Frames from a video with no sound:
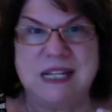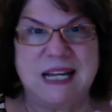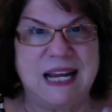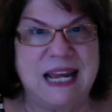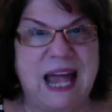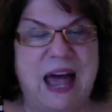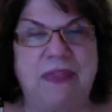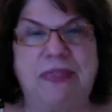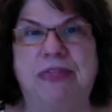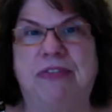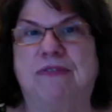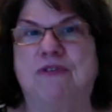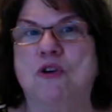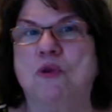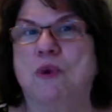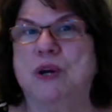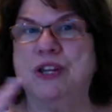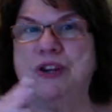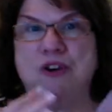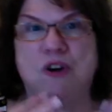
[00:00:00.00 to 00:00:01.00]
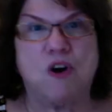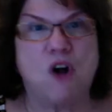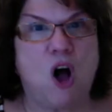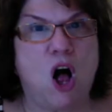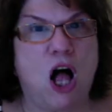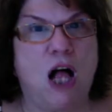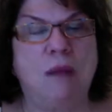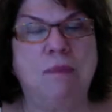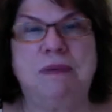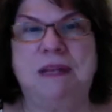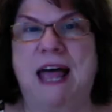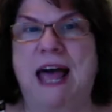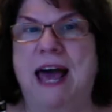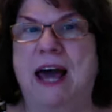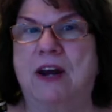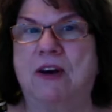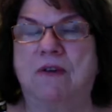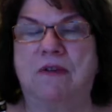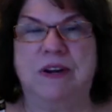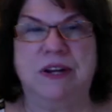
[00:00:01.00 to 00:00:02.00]
get through, in your
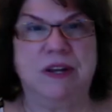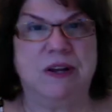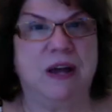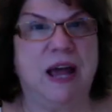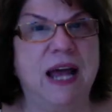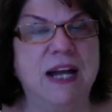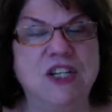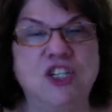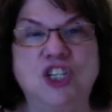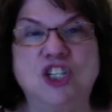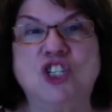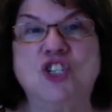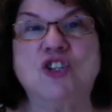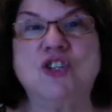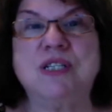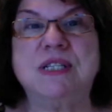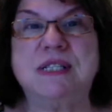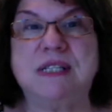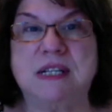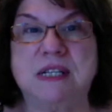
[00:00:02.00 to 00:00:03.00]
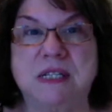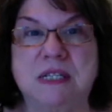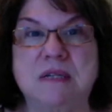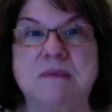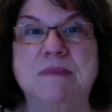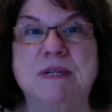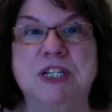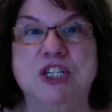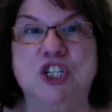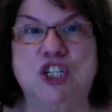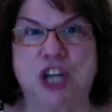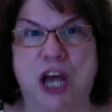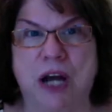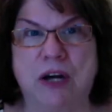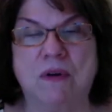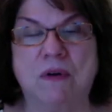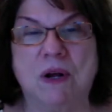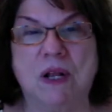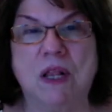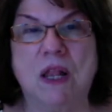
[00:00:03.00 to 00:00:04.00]
gallbladder and just your system in
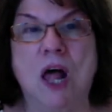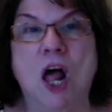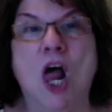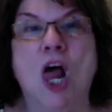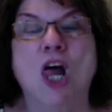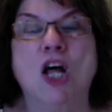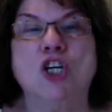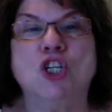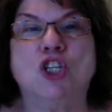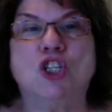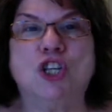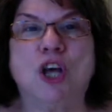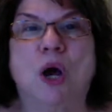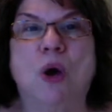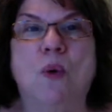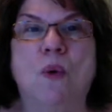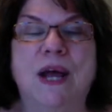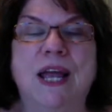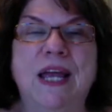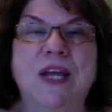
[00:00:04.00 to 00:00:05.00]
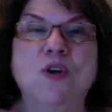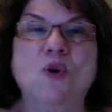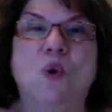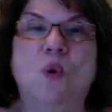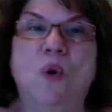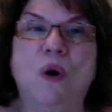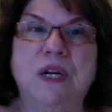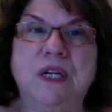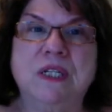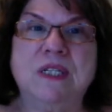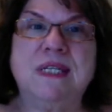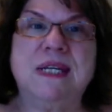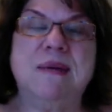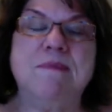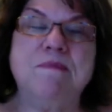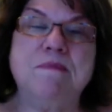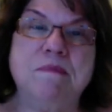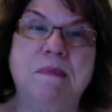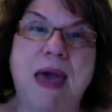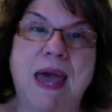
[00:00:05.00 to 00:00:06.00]
general. So in order to
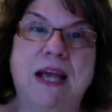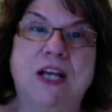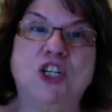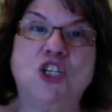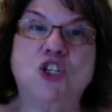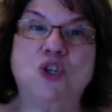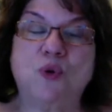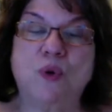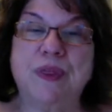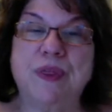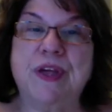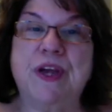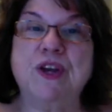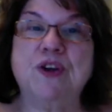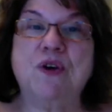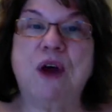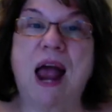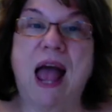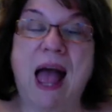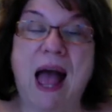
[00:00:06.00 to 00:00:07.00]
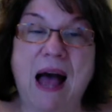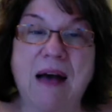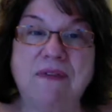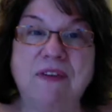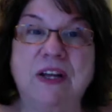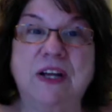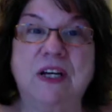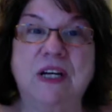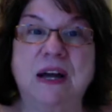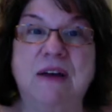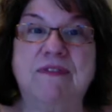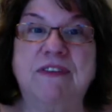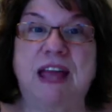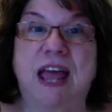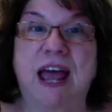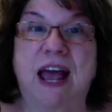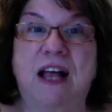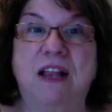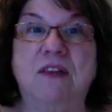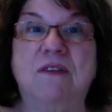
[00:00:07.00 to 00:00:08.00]
make sure that you're having enough
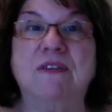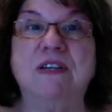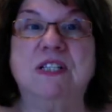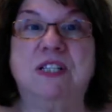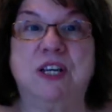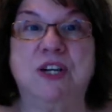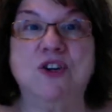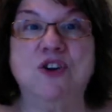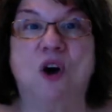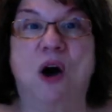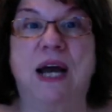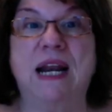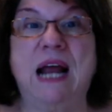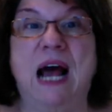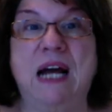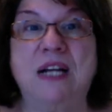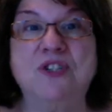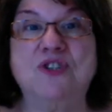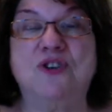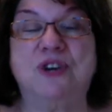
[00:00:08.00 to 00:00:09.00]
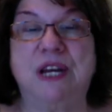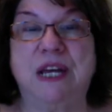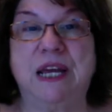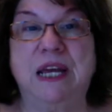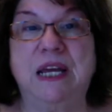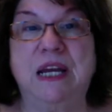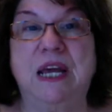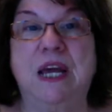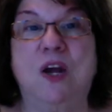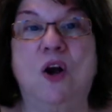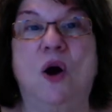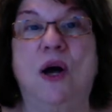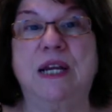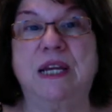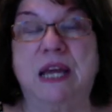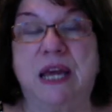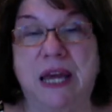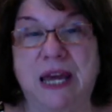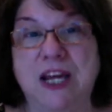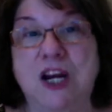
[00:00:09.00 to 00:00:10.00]
calories and not under eating on
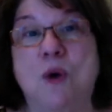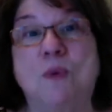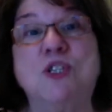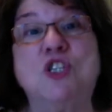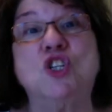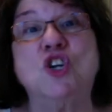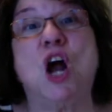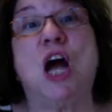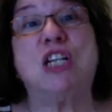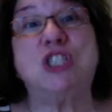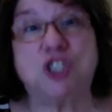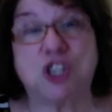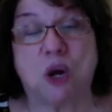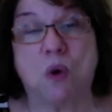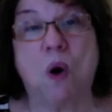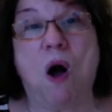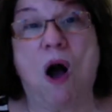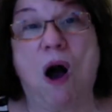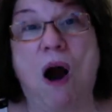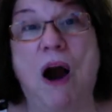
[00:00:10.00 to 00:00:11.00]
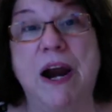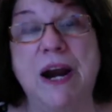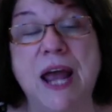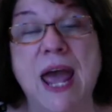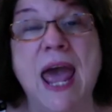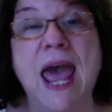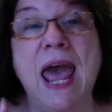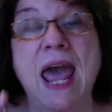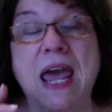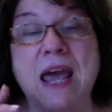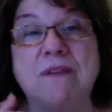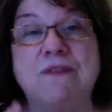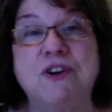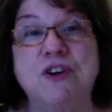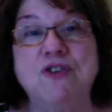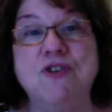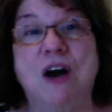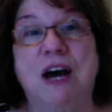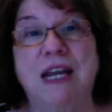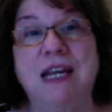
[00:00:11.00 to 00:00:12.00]
keto, it's not so hard if
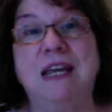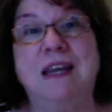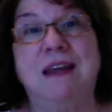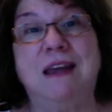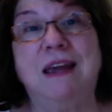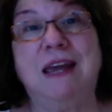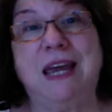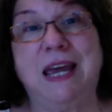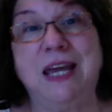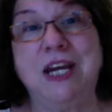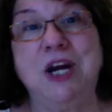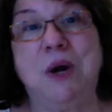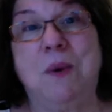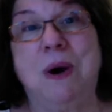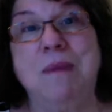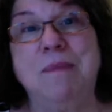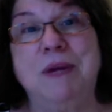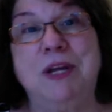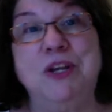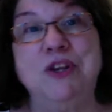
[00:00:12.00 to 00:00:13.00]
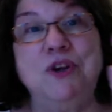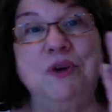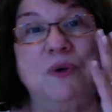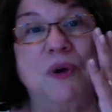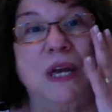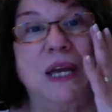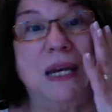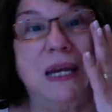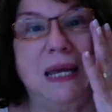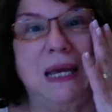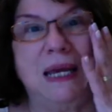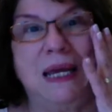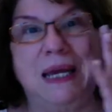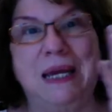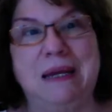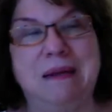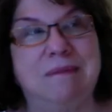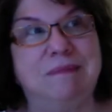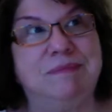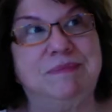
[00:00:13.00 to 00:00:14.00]
you're not eating keto. I mean, you can
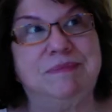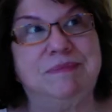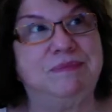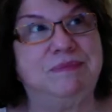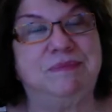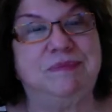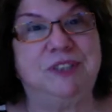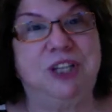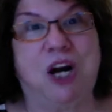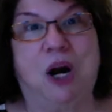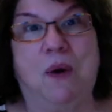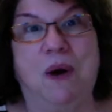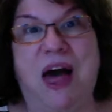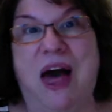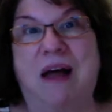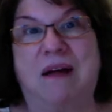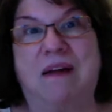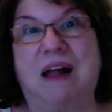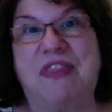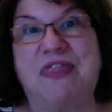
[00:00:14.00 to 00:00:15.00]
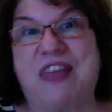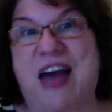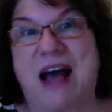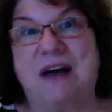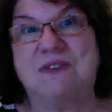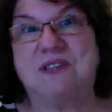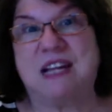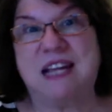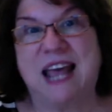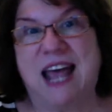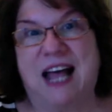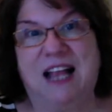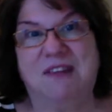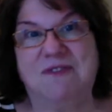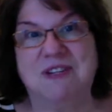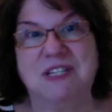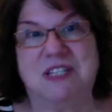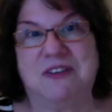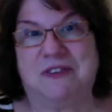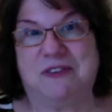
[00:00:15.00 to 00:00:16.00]
eat, you know, 1,000
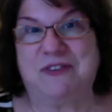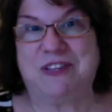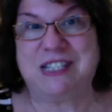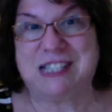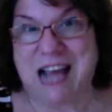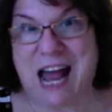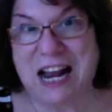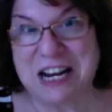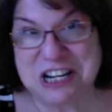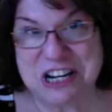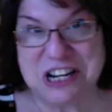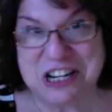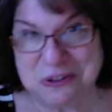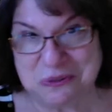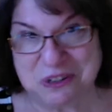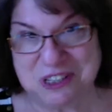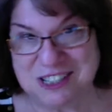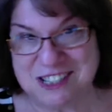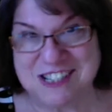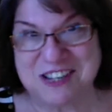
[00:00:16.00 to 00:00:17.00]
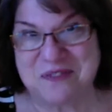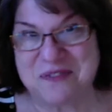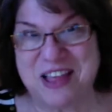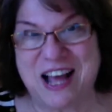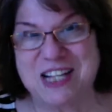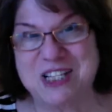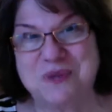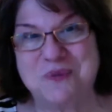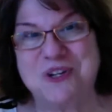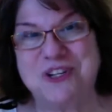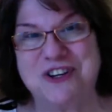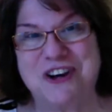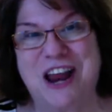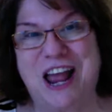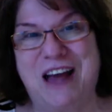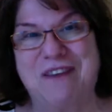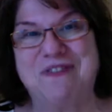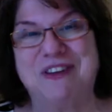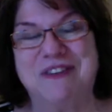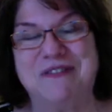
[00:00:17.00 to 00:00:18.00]
calories of lasagna noodles if that's what you're
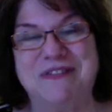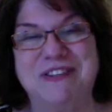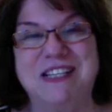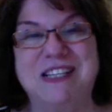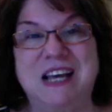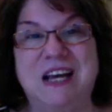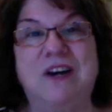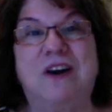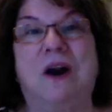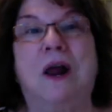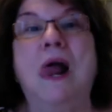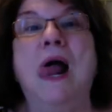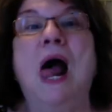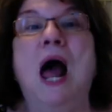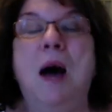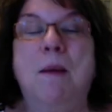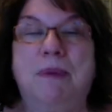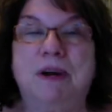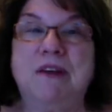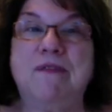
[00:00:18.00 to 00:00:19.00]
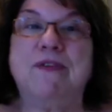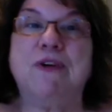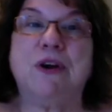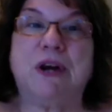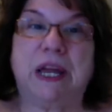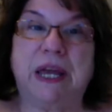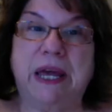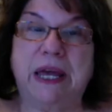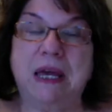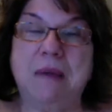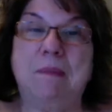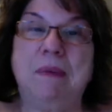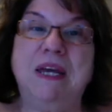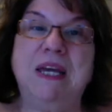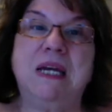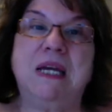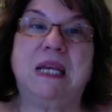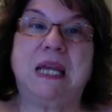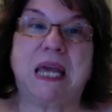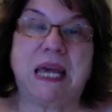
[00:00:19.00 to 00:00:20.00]
having for dinner. But if you're
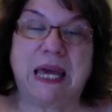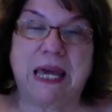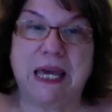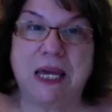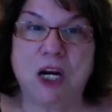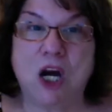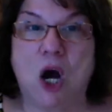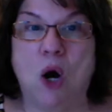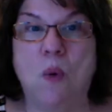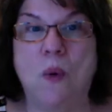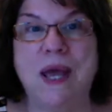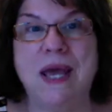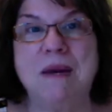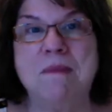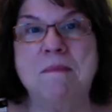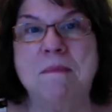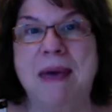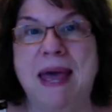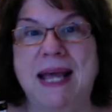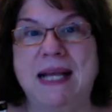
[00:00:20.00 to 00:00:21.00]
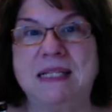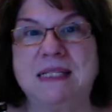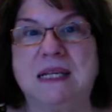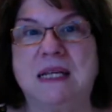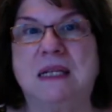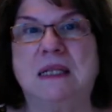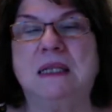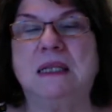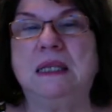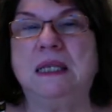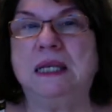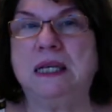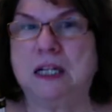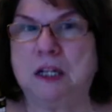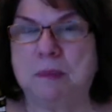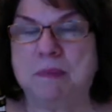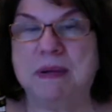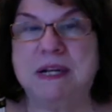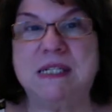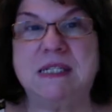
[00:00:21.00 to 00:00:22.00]
keeping it keto, it makes it a
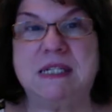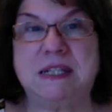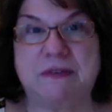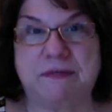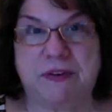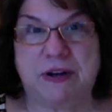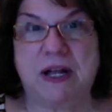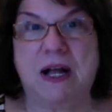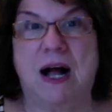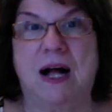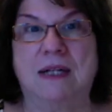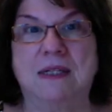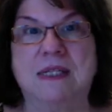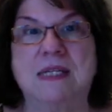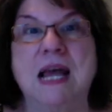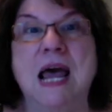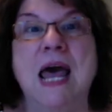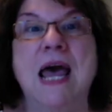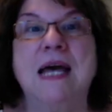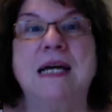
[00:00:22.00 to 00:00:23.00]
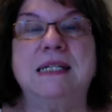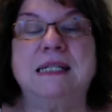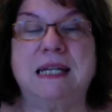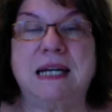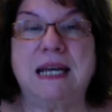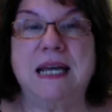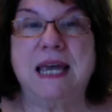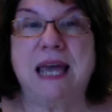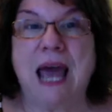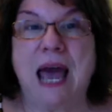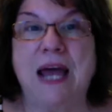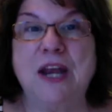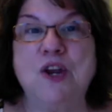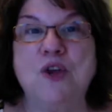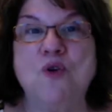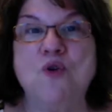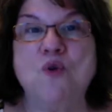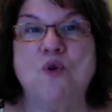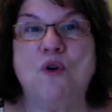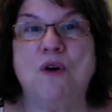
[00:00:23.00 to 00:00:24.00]
little bit difficult to get
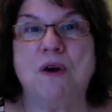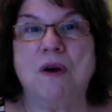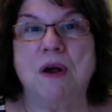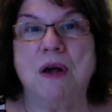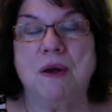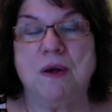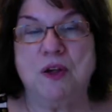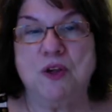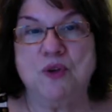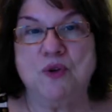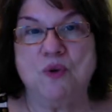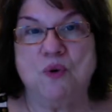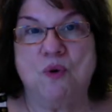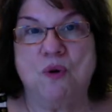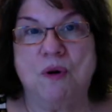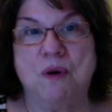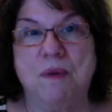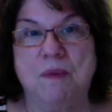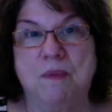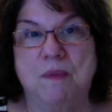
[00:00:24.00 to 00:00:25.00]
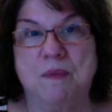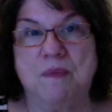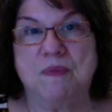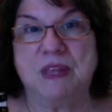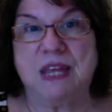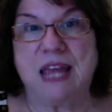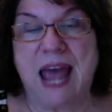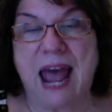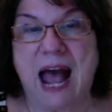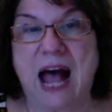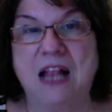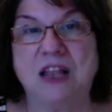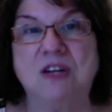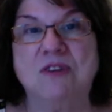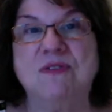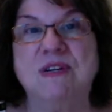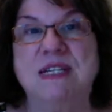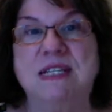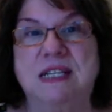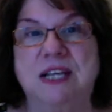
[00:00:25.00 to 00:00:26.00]
your
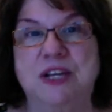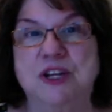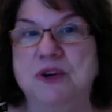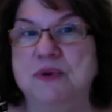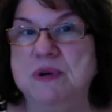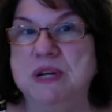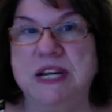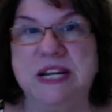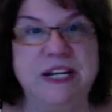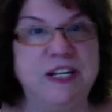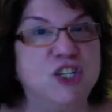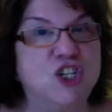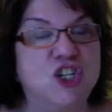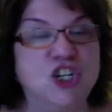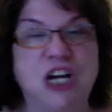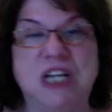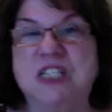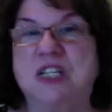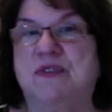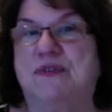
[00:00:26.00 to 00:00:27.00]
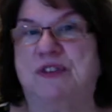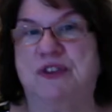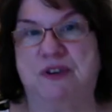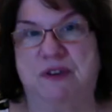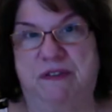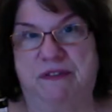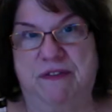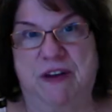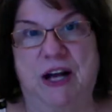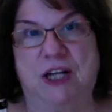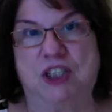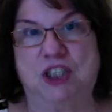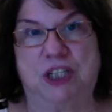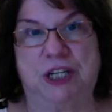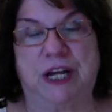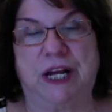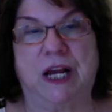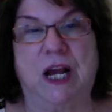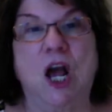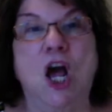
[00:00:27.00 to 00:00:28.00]
calories that you need just for your
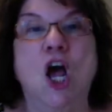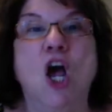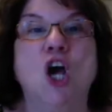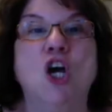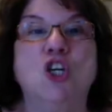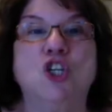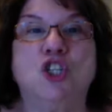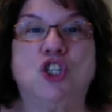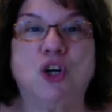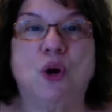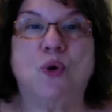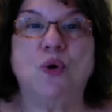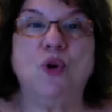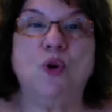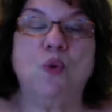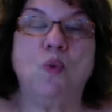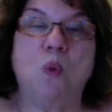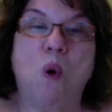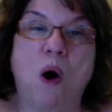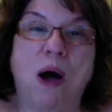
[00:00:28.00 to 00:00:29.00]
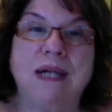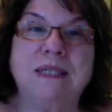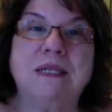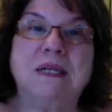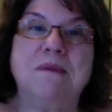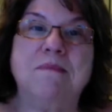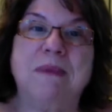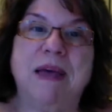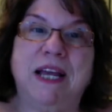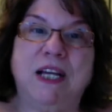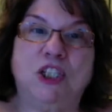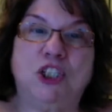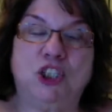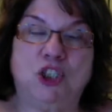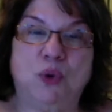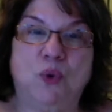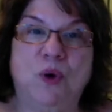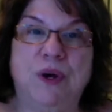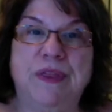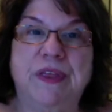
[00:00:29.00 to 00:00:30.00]
functioning. So you want to make
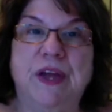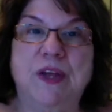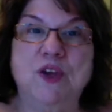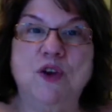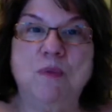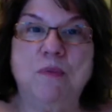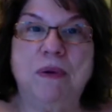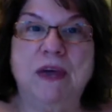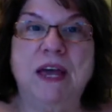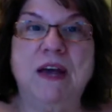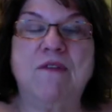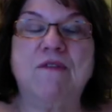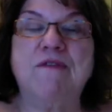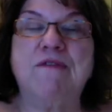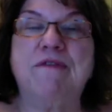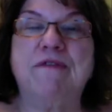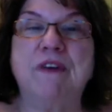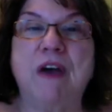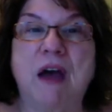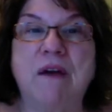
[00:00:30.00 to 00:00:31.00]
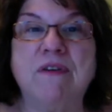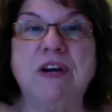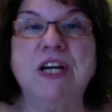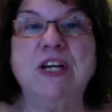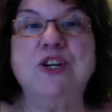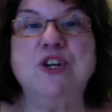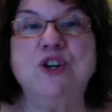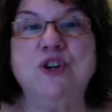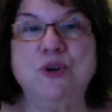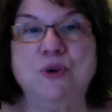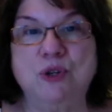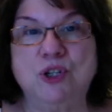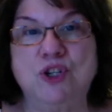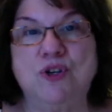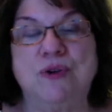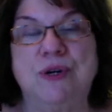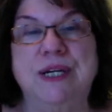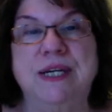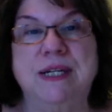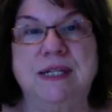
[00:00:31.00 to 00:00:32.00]
sure that you pick very
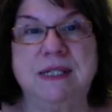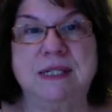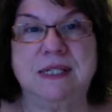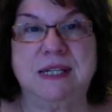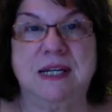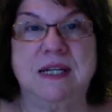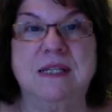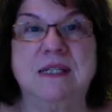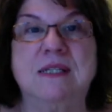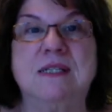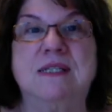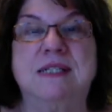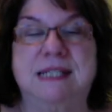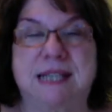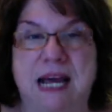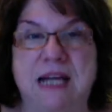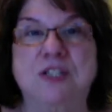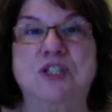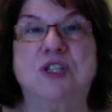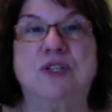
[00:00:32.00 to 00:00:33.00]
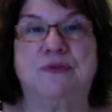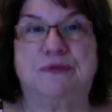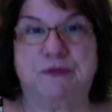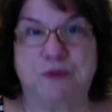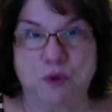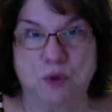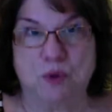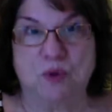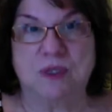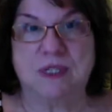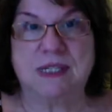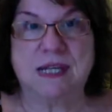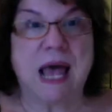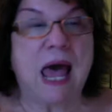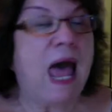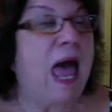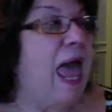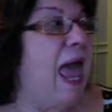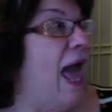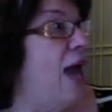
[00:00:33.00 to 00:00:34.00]
nutrient dense foods.
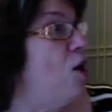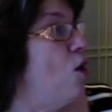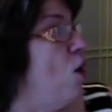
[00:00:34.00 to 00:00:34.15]
And